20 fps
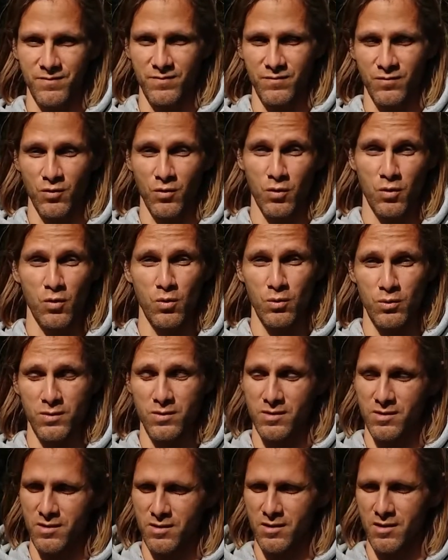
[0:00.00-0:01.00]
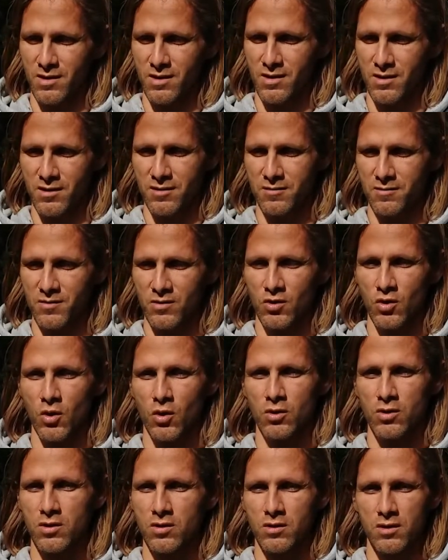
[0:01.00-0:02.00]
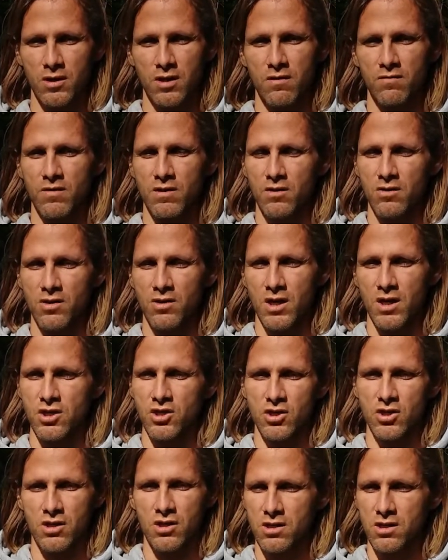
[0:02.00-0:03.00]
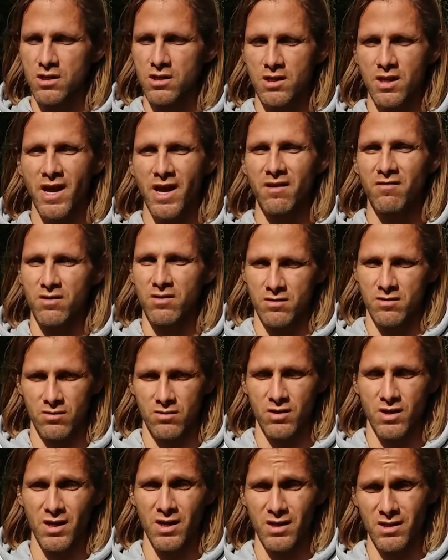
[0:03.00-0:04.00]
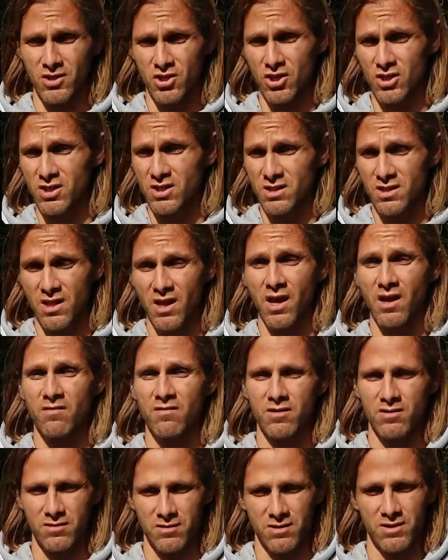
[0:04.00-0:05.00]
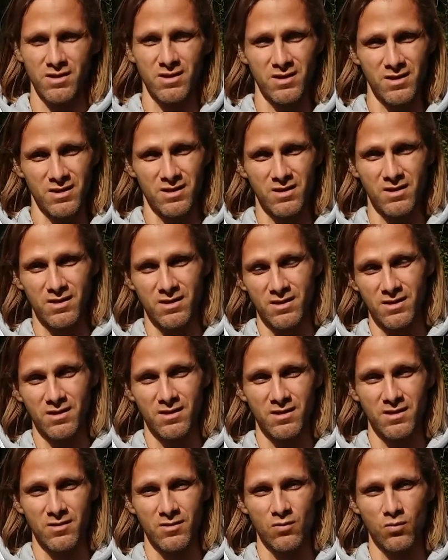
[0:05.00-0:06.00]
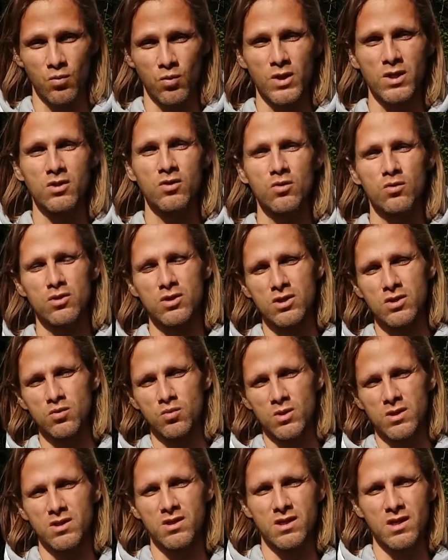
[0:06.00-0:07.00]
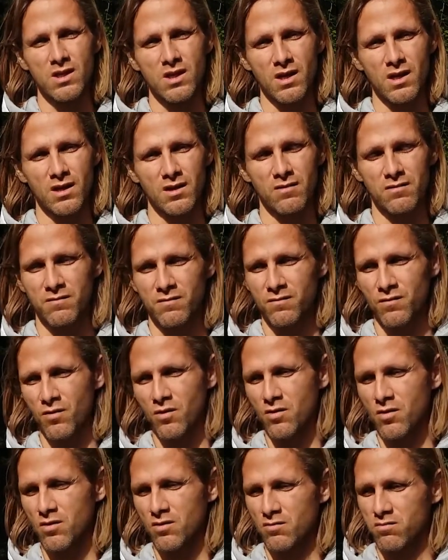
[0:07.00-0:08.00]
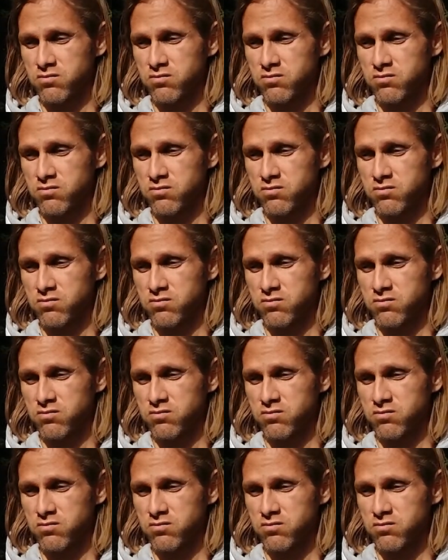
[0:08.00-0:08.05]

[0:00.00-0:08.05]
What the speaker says: for good, not even occasionally, never, okay, just never. We do this with Tina for